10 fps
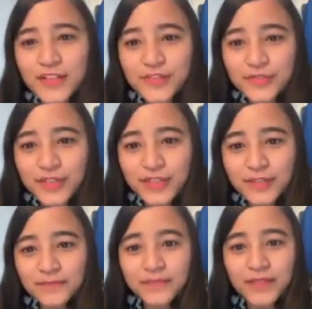street.
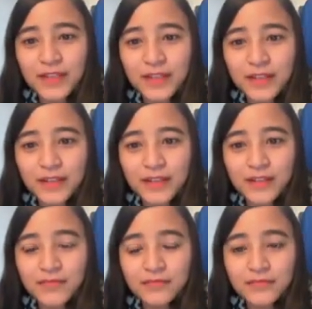
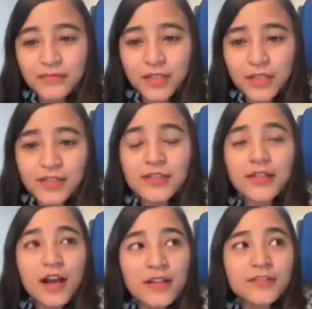It's
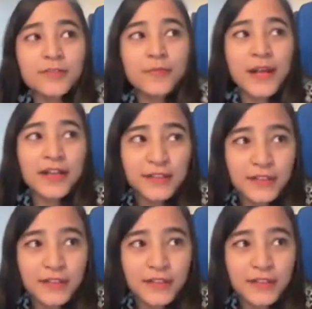nice to meet